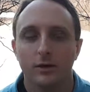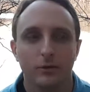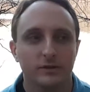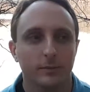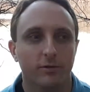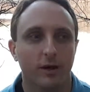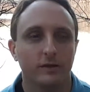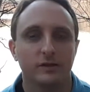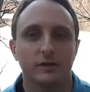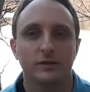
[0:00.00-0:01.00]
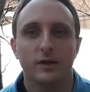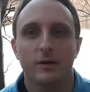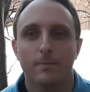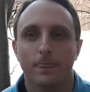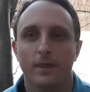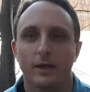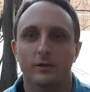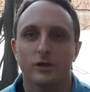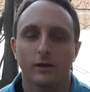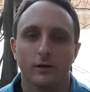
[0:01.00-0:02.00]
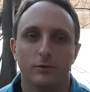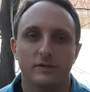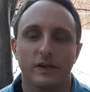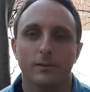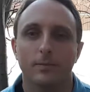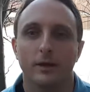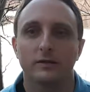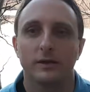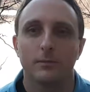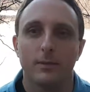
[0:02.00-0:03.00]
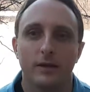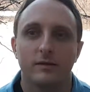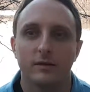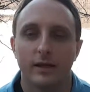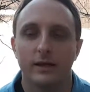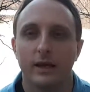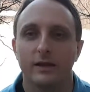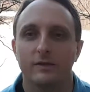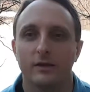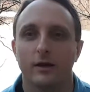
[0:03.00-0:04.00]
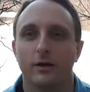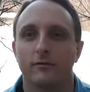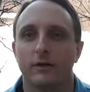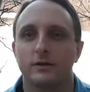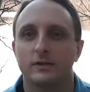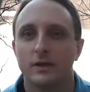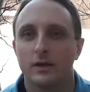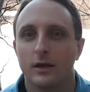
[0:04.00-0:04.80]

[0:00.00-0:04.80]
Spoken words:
It was a process that generally was taking place in the mid to late 1800s.